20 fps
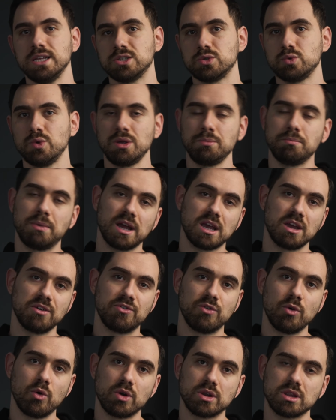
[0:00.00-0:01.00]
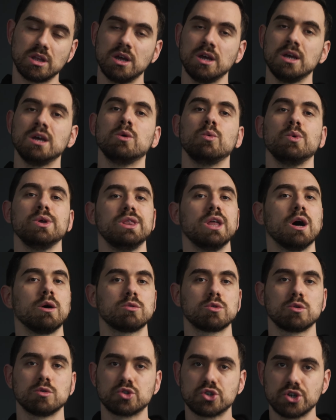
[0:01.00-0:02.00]
swing back and forward
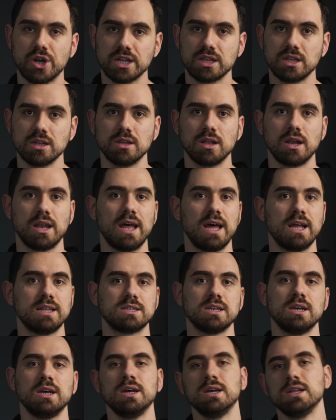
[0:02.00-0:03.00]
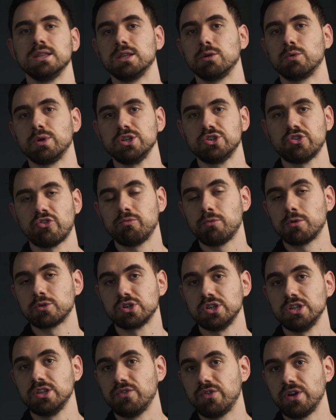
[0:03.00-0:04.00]
without contracting the lats. The range of
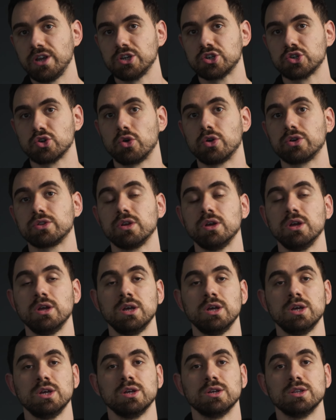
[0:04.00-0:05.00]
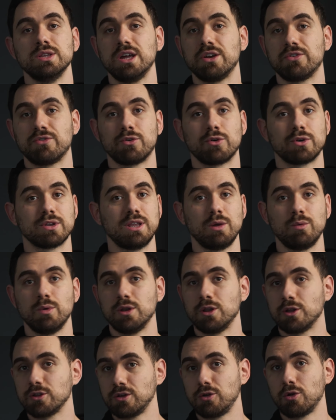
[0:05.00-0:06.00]
motion is very short. therefore they will
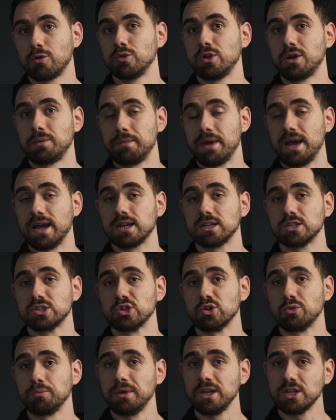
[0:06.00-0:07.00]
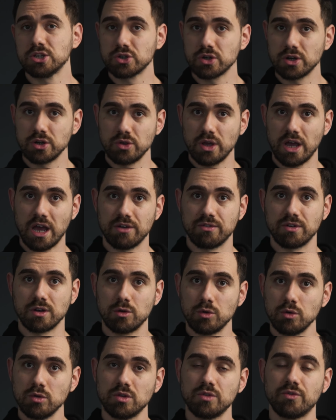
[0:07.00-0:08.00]
not grow their back. So make sure you have a
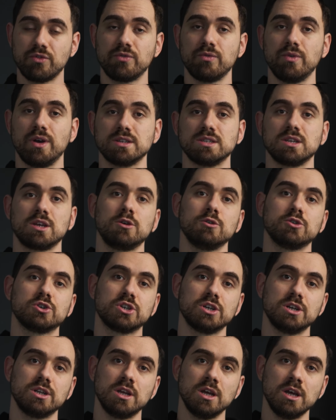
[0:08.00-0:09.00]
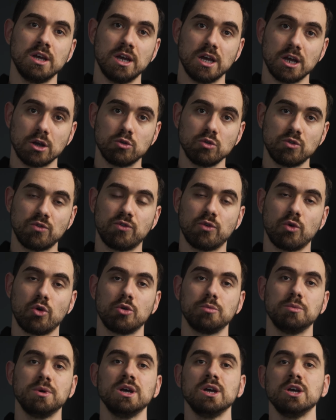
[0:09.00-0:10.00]
good execution, a good
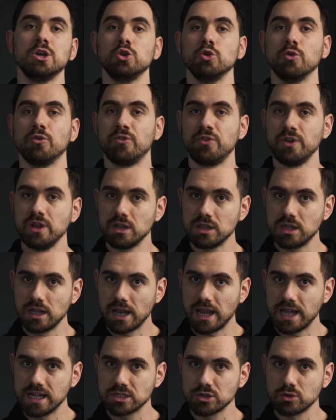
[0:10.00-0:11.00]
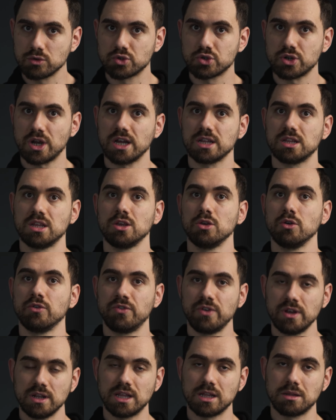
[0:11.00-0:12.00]
form, you feel the lats contracting, you
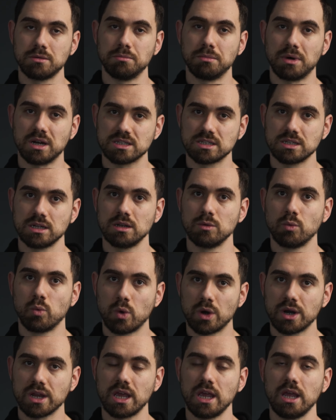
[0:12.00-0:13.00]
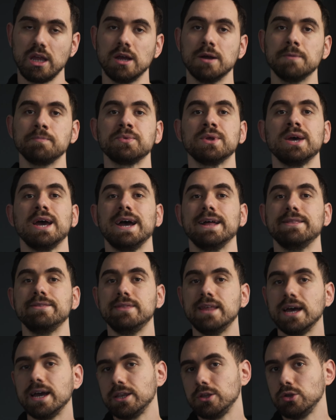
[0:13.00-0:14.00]
feel that muscle working, and
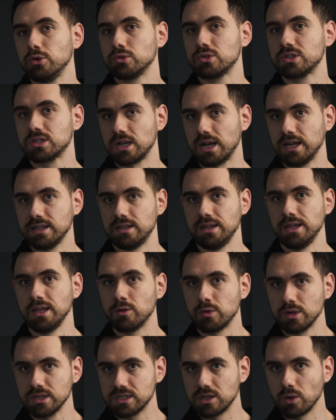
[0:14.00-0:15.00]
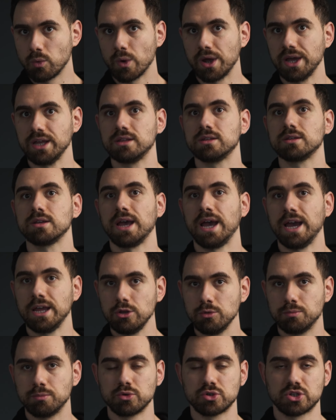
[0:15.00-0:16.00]
then you slightly increase the weight and
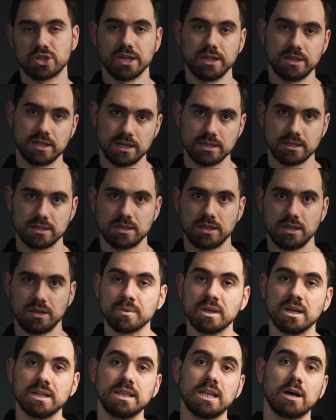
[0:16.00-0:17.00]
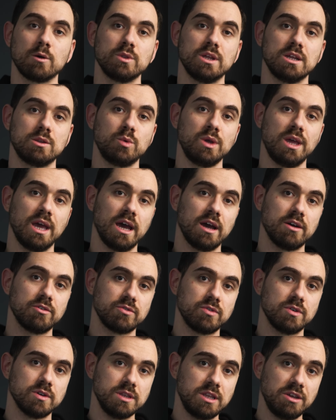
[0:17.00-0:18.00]
you push the intensity. Now that we have
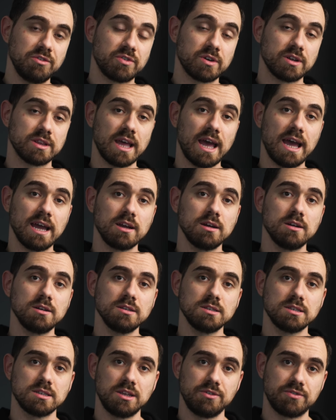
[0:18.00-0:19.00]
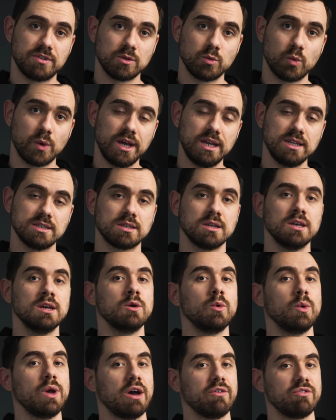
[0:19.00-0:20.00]
different angles, different ways,
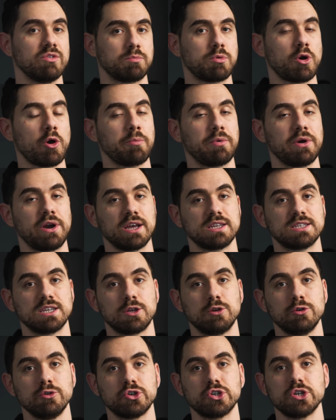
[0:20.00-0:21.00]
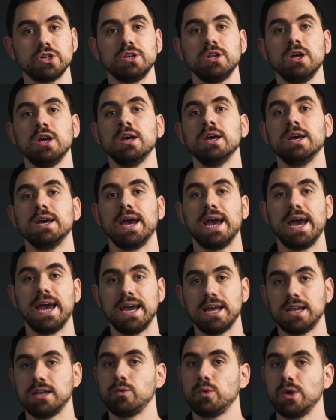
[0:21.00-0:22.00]
we have a proper execution
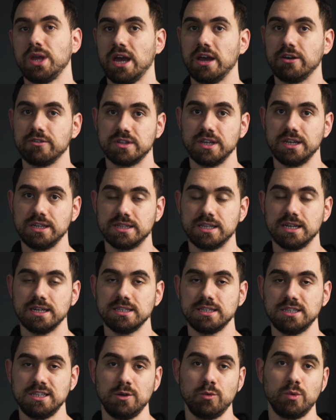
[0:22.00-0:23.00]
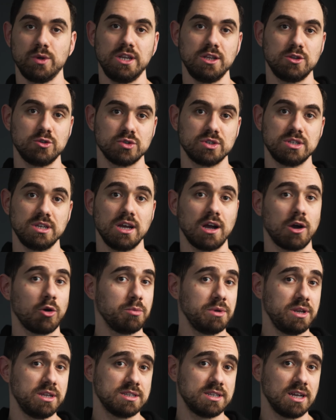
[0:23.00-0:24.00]
and we have the intensity, we need to see how
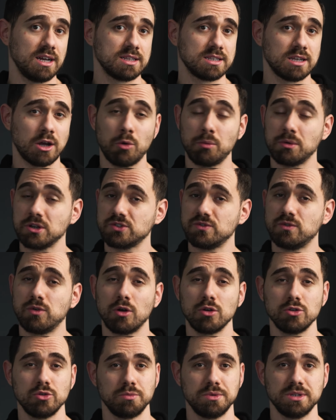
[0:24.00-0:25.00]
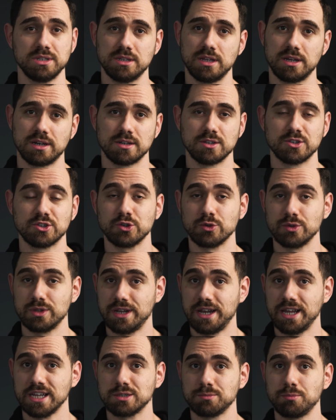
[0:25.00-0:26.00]
many sets, how much volume is there. So the
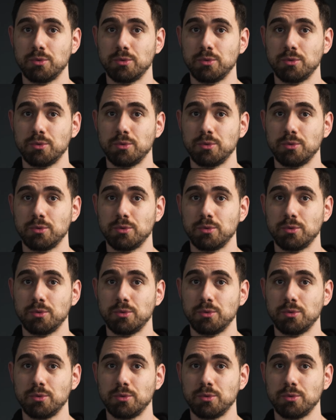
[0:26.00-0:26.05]
next